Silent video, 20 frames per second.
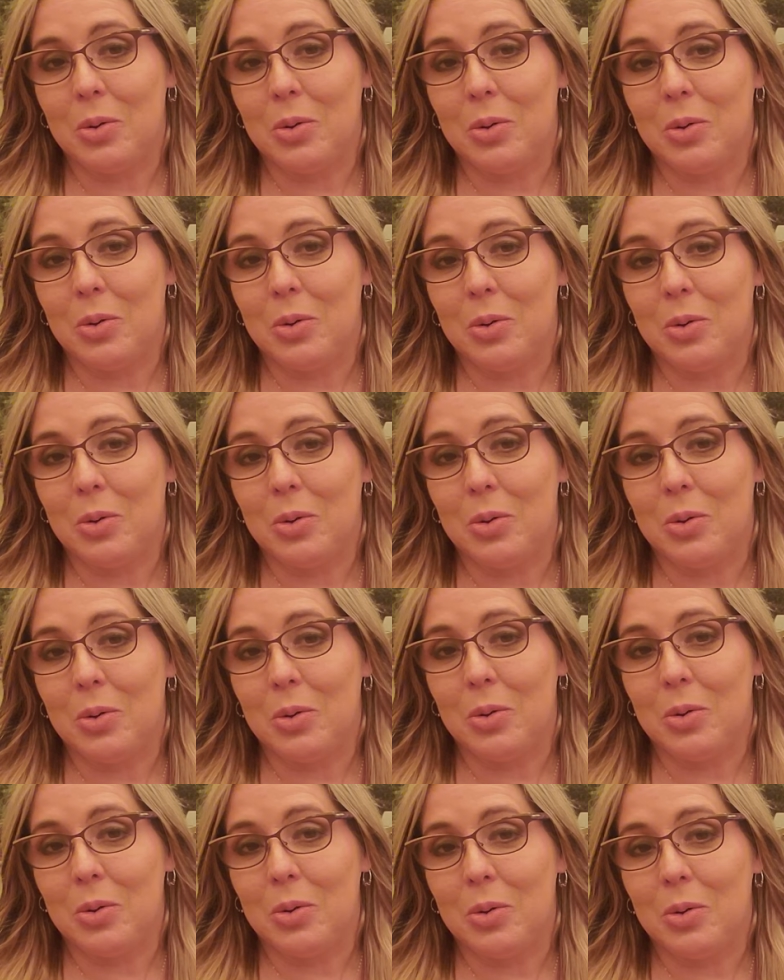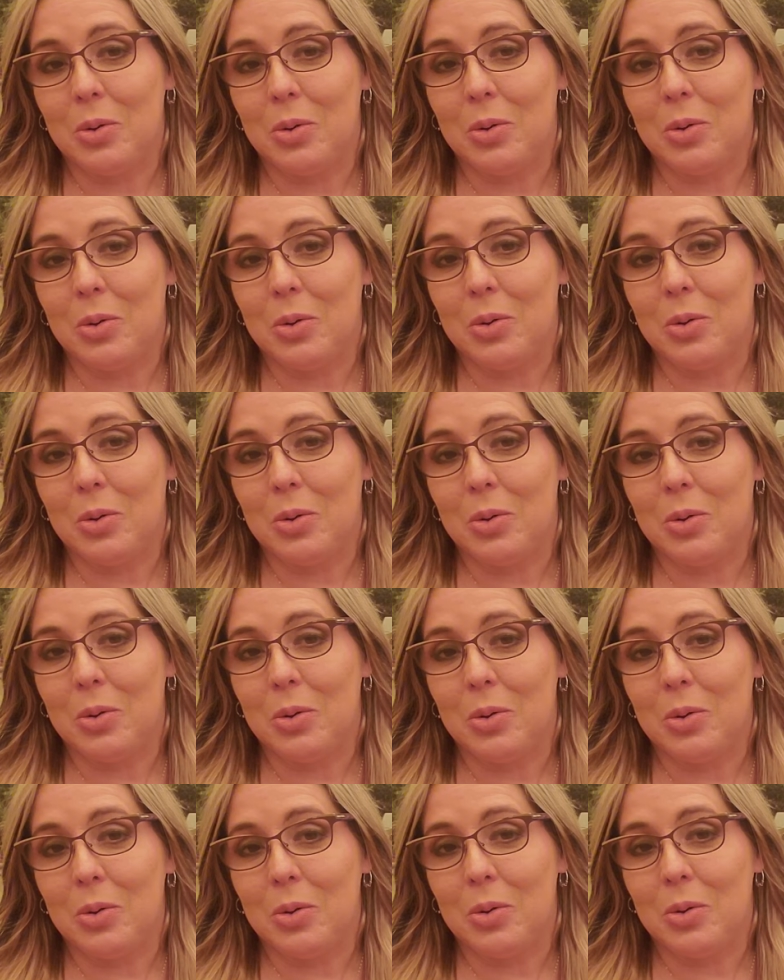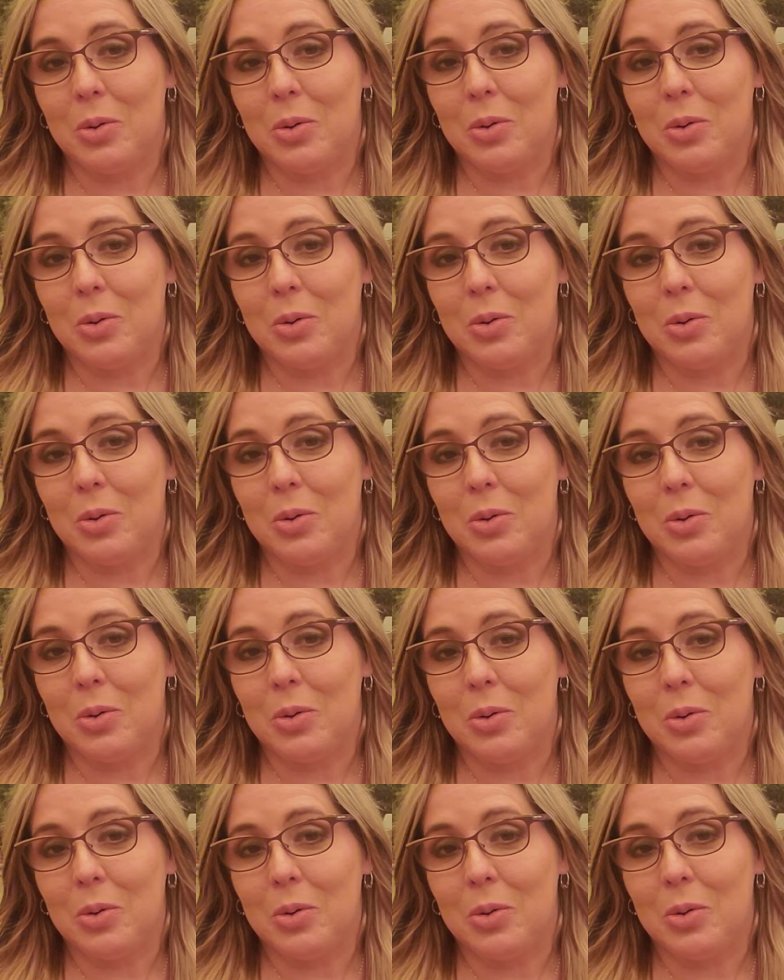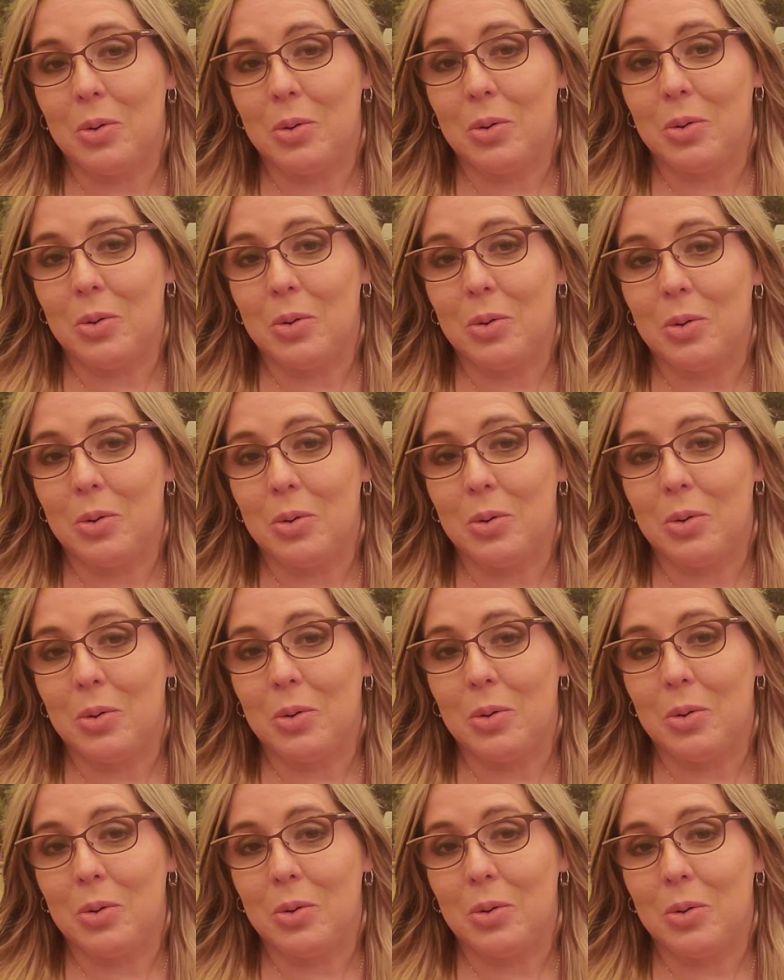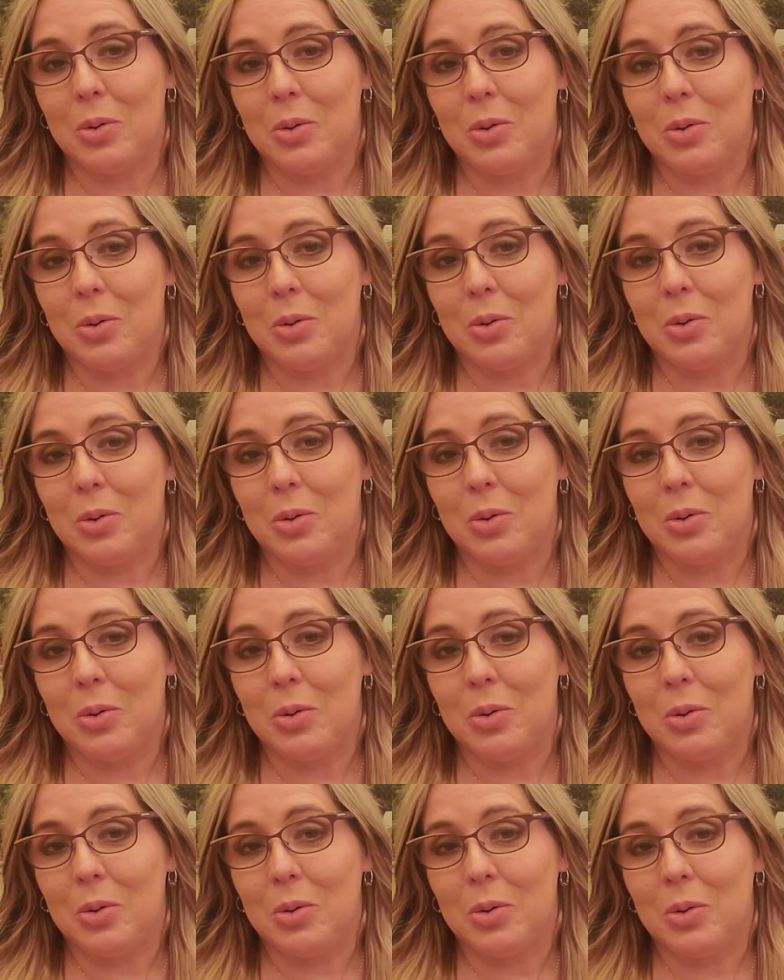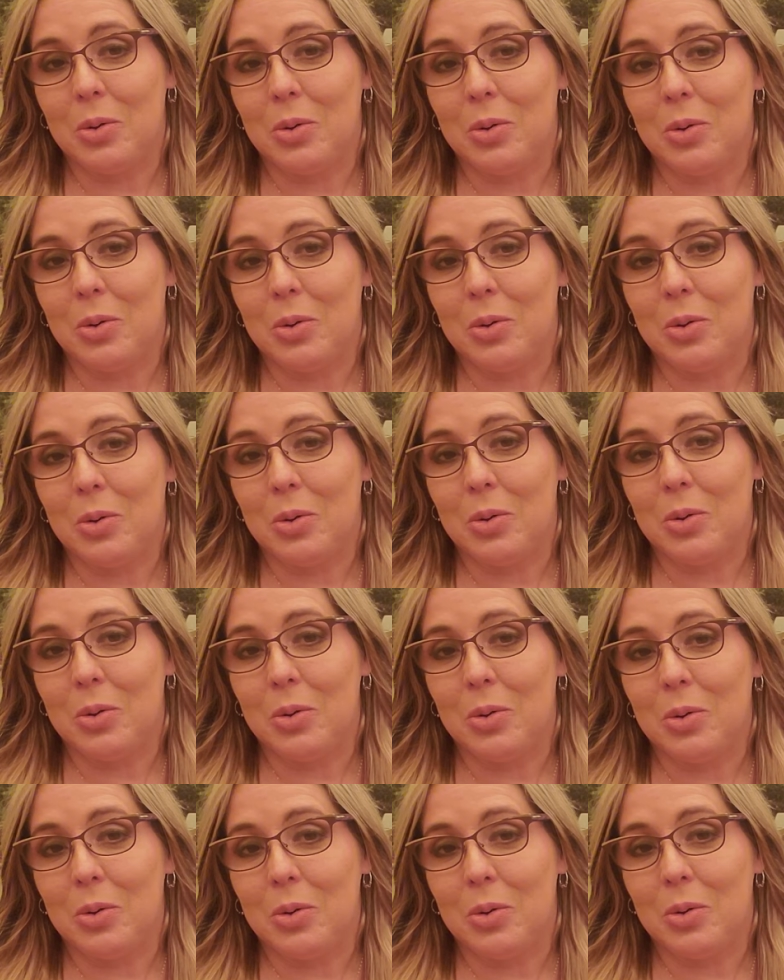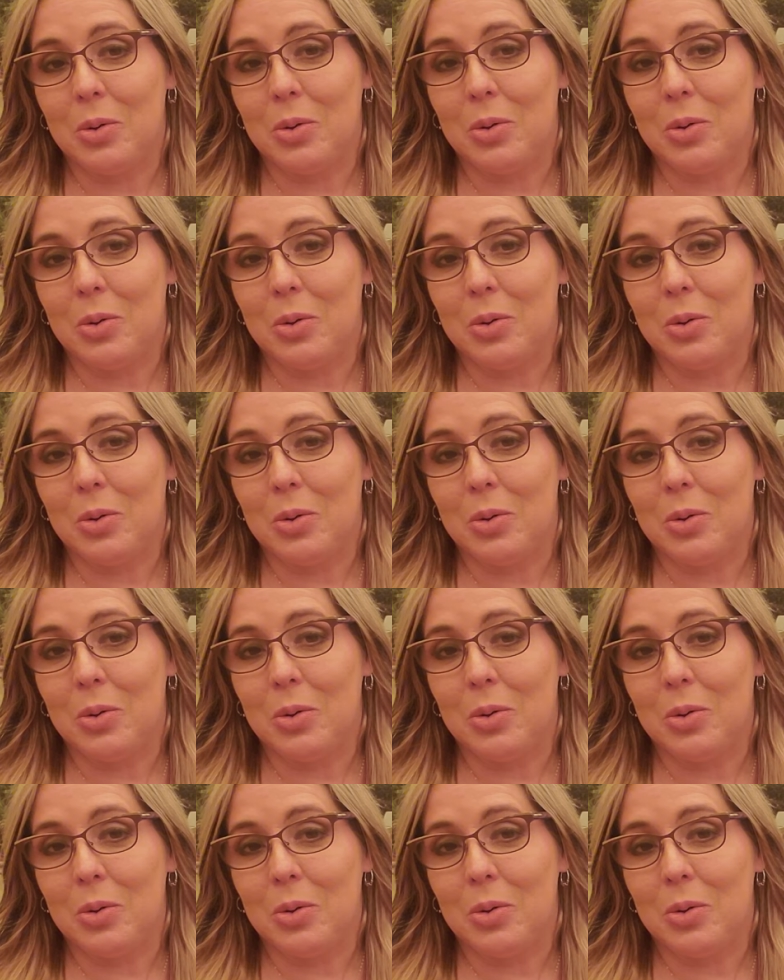Trump will um, put aside politics for now and